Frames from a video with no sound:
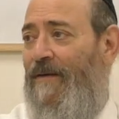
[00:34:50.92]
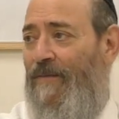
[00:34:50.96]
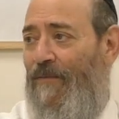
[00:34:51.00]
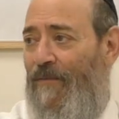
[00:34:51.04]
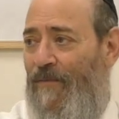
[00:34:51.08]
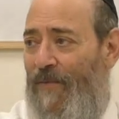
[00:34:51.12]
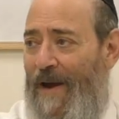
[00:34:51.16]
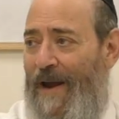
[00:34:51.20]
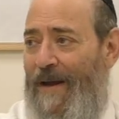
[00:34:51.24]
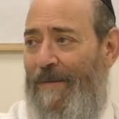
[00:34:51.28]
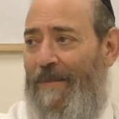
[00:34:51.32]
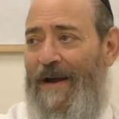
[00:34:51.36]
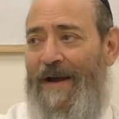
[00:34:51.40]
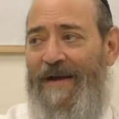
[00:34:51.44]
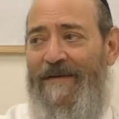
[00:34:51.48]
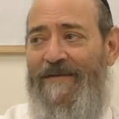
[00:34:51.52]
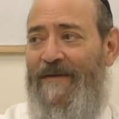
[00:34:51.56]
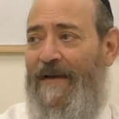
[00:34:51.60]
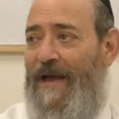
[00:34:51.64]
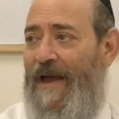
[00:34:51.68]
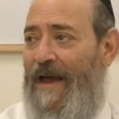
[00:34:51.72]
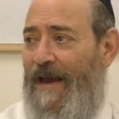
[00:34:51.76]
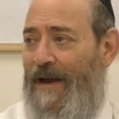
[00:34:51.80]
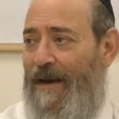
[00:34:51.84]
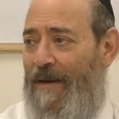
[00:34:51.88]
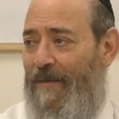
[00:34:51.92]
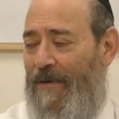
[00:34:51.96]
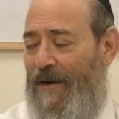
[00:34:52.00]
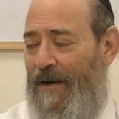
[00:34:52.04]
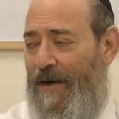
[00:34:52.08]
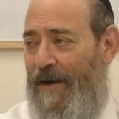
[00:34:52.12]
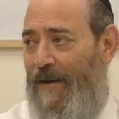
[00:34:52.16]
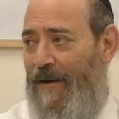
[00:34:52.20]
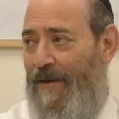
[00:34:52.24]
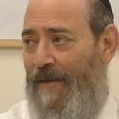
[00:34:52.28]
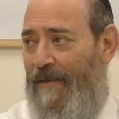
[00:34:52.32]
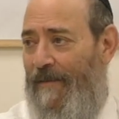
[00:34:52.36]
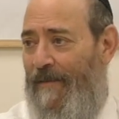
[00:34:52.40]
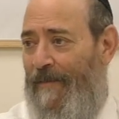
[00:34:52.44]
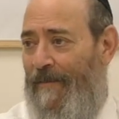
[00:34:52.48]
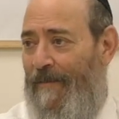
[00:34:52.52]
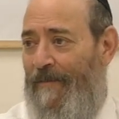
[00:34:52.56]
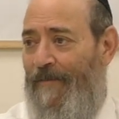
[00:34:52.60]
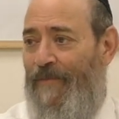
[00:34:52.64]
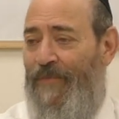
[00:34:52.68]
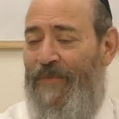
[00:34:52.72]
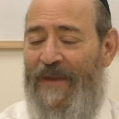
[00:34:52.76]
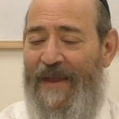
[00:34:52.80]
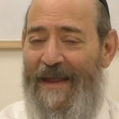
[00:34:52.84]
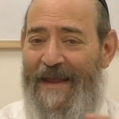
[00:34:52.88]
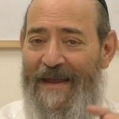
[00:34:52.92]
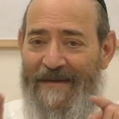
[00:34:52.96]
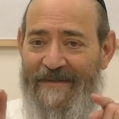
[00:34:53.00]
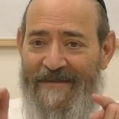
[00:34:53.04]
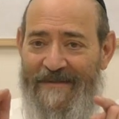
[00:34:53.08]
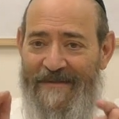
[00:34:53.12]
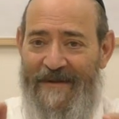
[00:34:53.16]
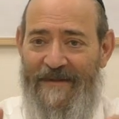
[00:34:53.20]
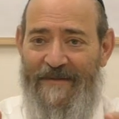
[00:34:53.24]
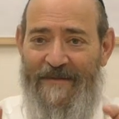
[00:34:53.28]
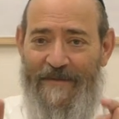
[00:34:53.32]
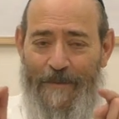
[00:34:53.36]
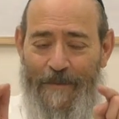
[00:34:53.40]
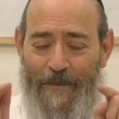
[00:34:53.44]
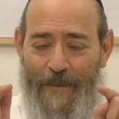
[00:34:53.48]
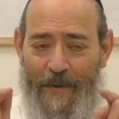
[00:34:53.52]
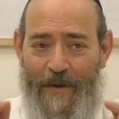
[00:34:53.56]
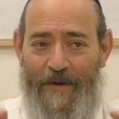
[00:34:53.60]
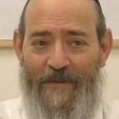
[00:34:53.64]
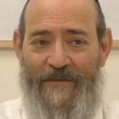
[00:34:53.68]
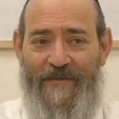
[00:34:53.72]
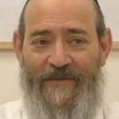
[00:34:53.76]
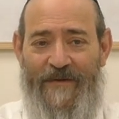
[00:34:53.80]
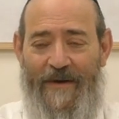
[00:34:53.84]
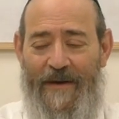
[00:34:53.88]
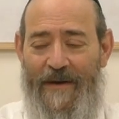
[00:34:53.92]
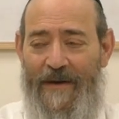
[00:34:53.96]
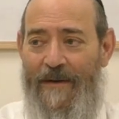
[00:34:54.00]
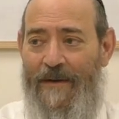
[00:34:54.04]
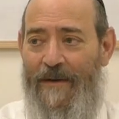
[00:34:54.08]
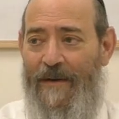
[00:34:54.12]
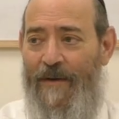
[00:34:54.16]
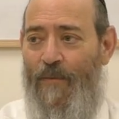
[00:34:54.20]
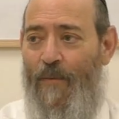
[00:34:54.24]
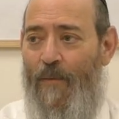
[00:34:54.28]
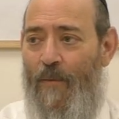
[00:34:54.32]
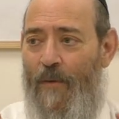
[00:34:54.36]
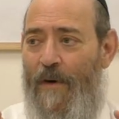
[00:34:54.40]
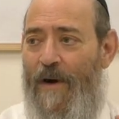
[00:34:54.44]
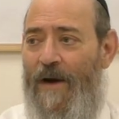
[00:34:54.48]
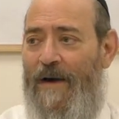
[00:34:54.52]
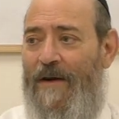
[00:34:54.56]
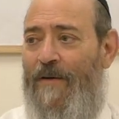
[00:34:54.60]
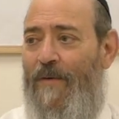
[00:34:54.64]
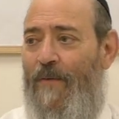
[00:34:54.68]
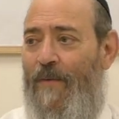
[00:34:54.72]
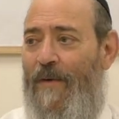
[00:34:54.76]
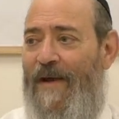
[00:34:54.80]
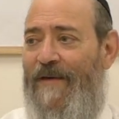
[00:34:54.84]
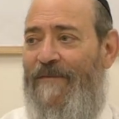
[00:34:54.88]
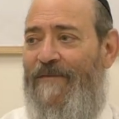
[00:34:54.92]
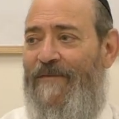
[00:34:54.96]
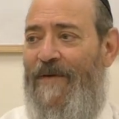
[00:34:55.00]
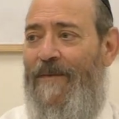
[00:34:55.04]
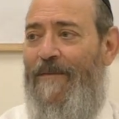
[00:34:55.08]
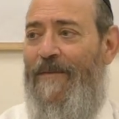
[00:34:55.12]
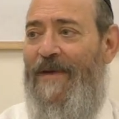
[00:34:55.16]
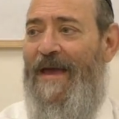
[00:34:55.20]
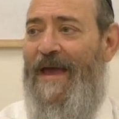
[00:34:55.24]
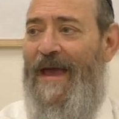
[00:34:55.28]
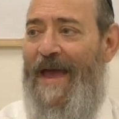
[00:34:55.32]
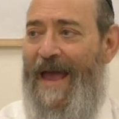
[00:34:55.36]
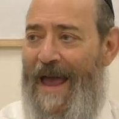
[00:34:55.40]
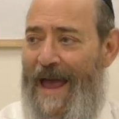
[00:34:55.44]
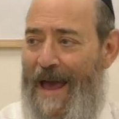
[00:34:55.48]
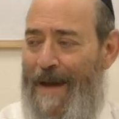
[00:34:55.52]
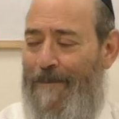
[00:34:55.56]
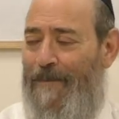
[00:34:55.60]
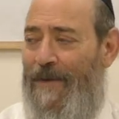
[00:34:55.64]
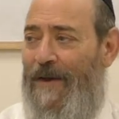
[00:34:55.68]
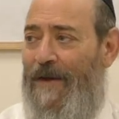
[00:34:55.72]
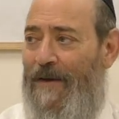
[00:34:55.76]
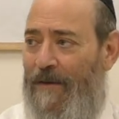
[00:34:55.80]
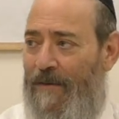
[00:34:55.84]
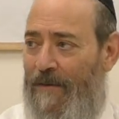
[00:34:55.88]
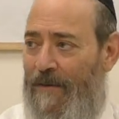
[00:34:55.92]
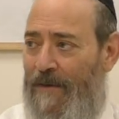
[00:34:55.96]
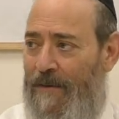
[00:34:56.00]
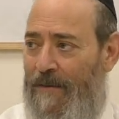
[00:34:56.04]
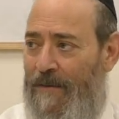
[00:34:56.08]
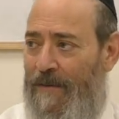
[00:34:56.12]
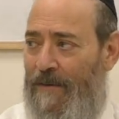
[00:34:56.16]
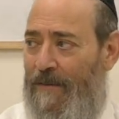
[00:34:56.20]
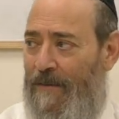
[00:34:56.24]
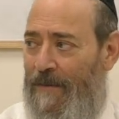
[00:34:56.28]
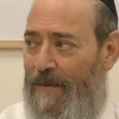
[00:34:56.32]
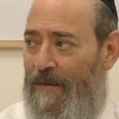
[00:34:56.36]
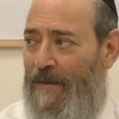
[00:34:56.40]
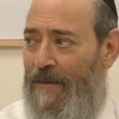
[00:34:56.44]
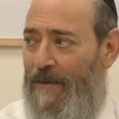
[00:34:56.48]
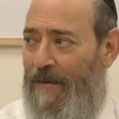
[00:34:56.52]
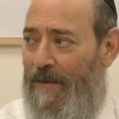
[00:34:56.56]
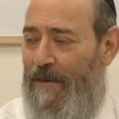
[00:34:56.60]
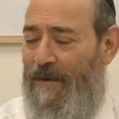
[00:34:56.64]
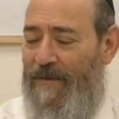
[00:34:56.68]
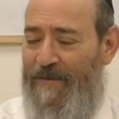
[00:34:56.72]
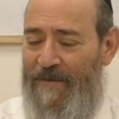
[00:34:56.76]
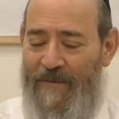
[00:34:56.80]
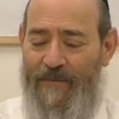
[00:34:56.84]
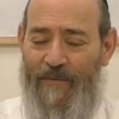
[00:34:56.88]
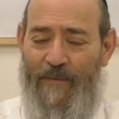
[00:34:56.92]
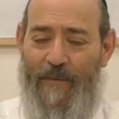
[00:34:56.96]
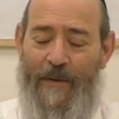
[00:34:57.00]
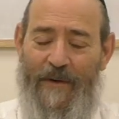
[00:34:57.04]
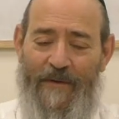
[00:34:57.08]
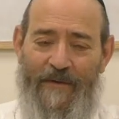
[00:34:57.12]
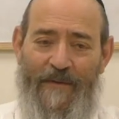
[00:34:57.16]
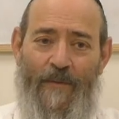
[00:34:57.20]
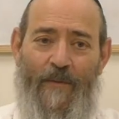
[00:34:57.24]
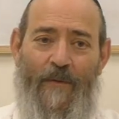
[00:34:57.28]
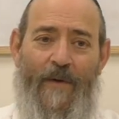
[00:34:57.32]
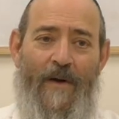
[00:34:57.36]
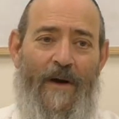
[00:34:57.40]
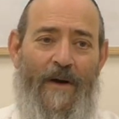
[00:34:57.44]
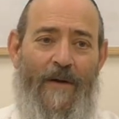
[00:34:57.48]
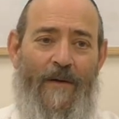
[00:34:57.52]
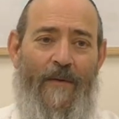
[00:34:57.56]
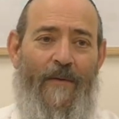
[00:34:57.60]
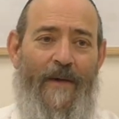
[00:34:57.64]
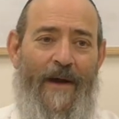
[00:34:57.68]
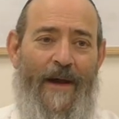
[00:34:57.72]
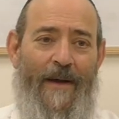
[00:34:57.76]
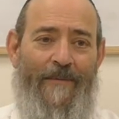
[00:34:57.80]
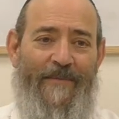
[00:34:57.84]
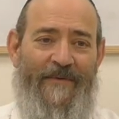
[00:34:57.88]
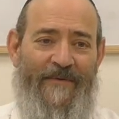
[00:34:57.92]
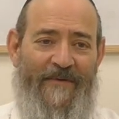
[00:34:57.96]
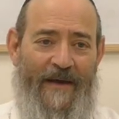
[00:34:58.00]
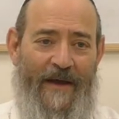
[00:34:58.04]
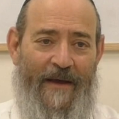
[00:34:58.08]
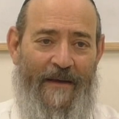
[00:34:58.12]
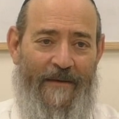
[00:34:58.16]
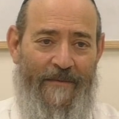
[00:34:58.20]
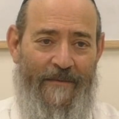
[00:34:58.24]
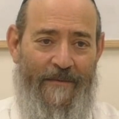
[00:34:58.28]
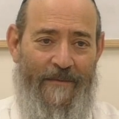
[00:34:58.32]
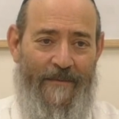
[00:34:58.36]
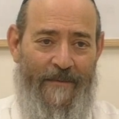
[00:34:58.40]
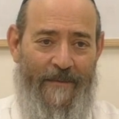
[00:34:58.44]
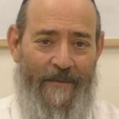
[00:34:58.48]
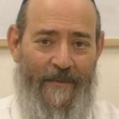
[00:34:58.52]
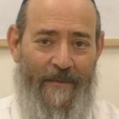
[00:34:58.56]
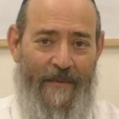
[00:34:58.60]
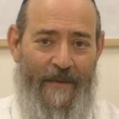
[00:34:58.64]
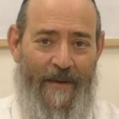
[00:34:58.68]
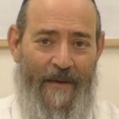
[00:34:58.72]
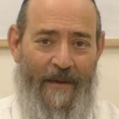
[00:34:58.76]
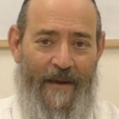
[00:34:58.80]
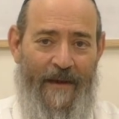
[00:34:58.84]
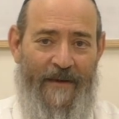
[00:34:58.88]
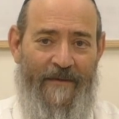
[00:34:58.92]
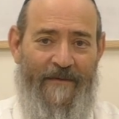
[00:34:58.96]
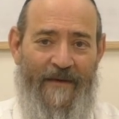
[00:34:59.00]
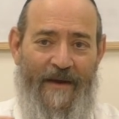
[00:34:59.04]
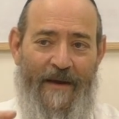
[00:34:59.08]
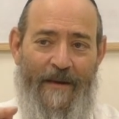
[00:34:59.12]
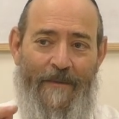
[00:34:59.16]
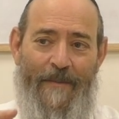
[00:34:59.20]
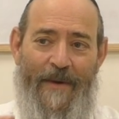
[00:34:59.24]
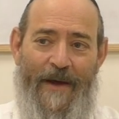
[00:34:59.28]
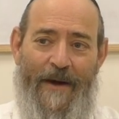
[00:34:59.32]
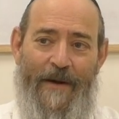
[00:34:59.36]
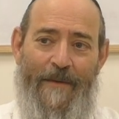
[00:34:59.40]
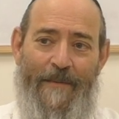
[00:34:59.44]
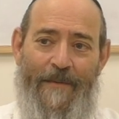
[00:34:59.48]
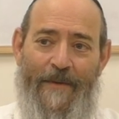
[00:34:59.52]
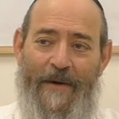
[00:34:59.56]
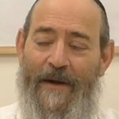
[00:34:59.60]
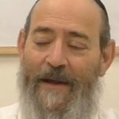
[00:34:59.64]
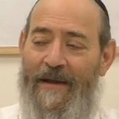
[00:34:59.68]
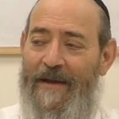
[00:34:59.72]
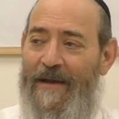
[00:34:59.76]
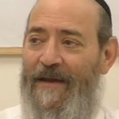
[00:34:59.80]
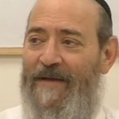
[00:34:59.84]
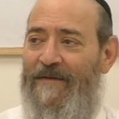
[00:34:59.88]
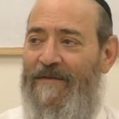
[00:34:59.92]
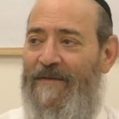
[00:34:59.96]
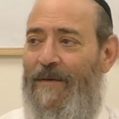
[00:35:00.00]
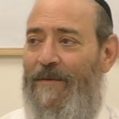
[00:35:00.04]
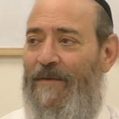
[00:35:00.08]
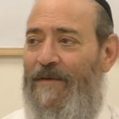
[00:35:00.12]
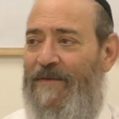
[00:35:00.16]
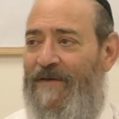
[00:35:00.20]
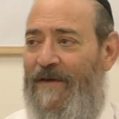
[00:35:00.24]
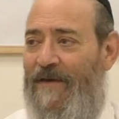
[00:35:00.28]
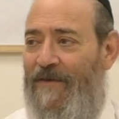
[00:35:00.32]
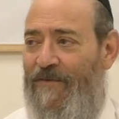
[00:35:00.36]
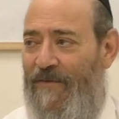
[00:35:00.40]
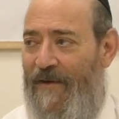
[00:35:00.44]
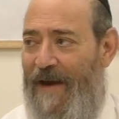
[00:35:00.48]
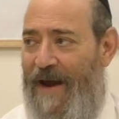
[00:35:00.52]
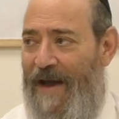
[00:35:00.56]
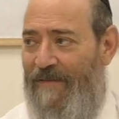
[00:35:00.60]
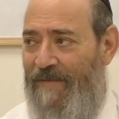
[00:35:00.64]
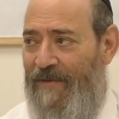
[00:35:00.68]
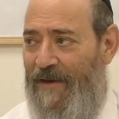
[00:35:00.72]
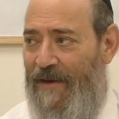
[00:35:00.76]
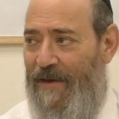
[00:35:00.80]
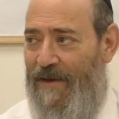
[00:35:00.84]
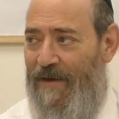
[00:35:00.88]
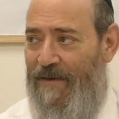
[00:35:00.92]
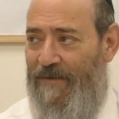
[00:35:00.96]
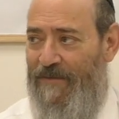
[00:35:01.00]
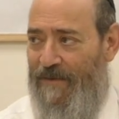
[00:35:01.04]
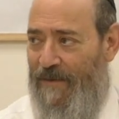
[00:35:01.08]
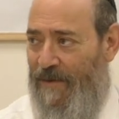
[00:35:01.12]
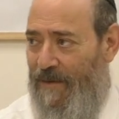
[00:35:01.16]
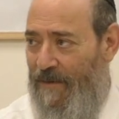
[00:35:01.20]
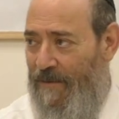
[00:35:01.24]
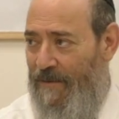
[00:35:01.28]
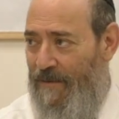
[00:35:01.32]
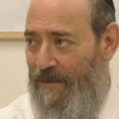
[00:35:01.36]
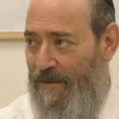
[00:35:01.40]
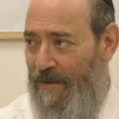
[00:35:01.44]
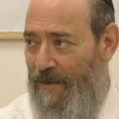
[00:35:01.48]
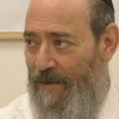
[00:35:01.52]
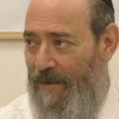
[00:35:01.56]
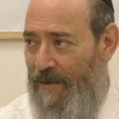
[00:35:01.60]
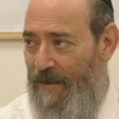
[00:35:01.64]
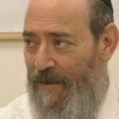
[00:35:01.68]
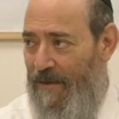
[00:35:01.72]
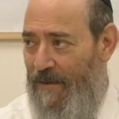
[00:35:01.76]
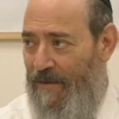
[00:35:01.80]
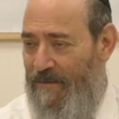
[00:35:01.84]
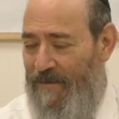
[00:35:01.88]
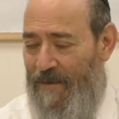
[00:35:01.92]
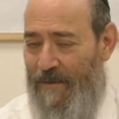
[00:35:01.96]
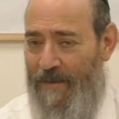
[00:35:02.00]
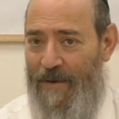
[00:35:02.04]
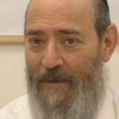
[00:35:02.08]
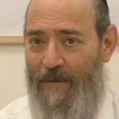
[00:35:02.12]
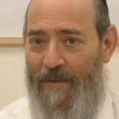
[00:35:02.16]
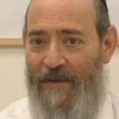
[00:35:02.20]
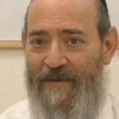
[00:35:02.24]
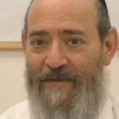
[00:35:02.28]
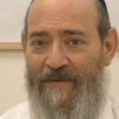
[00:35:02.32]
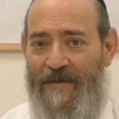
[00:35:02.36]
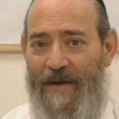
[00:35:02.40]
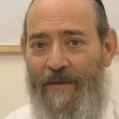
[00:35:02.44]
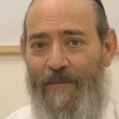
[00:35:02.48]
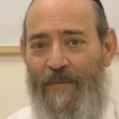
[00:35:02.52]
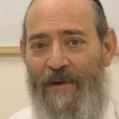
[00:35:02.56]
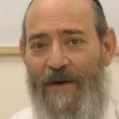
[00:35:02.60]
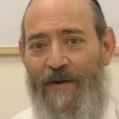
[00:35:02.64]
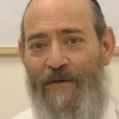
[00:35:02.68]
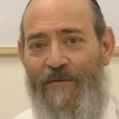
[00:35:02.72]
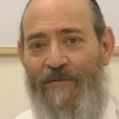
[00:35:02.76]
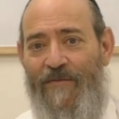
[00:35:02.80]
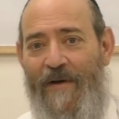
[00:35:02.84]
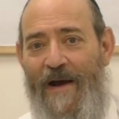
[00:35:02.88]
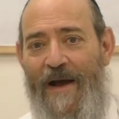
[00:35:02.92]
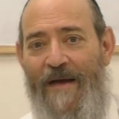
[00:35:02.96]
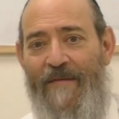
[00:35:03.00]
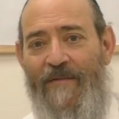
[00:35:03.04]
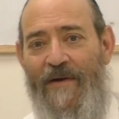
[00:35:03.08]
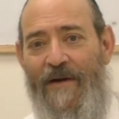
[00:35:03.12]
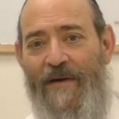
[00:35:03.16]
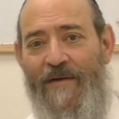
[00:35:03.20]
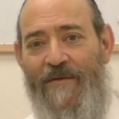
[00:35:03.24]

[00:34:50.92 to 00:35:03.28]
rabbis, anybody, is this person walk away from me happier, or is this worse to walk away upset? Is he a better person? It's almost like driving in Israel. Somebody once said, when you drive in